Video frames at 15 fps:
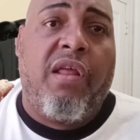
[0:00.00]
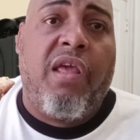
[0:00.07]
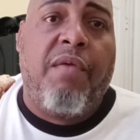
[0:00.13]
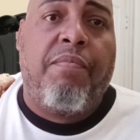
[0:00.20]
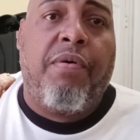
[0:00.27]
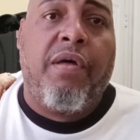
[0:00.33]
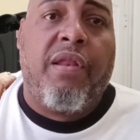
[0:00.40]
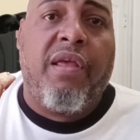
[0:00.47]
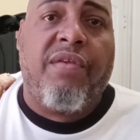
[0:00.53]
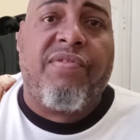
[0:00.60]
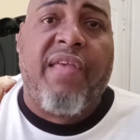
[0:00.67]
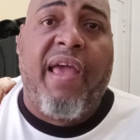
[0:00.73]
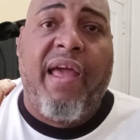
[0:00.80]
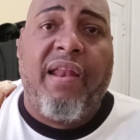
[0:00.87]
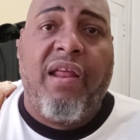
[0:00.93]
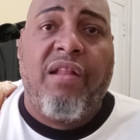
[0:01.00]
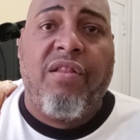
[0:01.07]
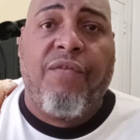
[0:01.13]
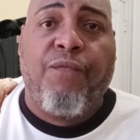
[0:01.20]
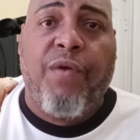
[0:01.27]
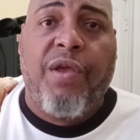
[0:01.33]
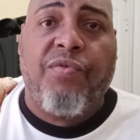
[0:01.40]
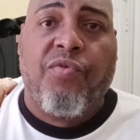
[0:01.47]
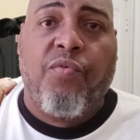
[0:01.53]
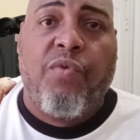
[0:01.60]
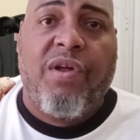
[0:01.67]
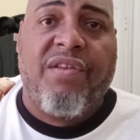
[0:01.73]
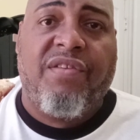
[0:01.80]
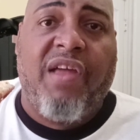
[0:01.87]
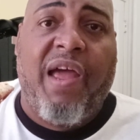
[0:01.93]
He put his hat in the freezer
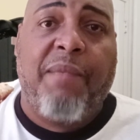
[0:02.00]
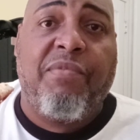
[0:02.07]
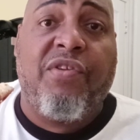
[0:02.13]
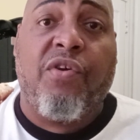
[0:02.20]
one time